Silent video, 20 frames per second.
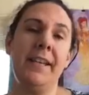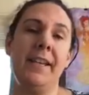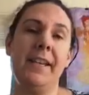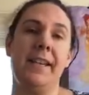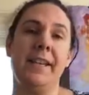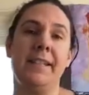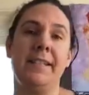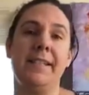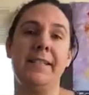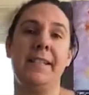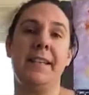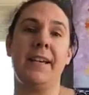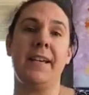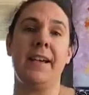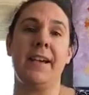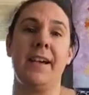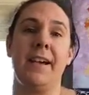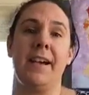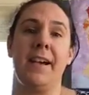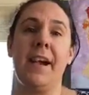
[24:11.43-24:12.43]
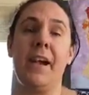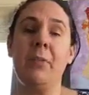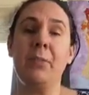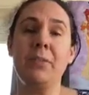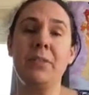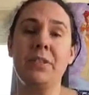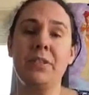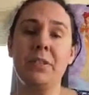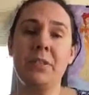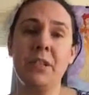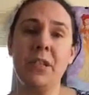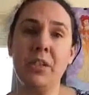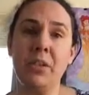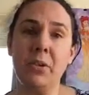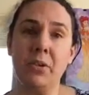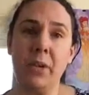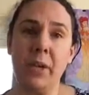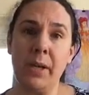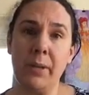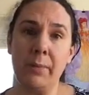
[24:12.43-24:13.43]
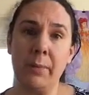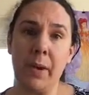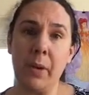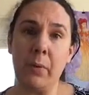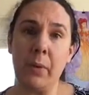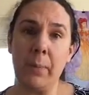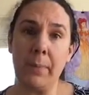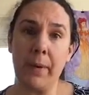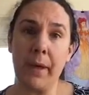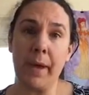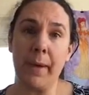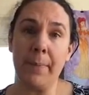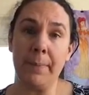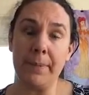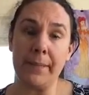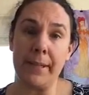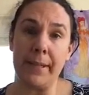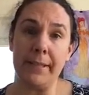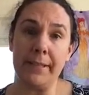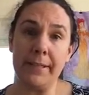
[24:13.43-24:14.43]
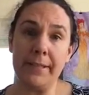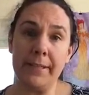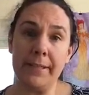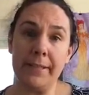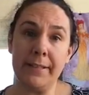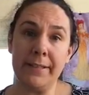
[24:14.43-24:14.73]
and I will see you in my WIP update.